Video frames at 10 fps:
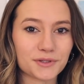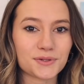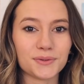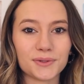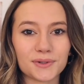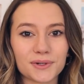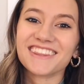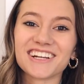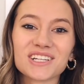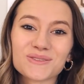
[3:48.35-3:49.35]
tool.
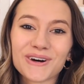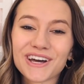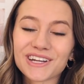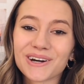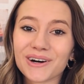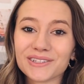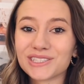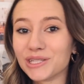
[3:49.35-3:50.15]
There's one called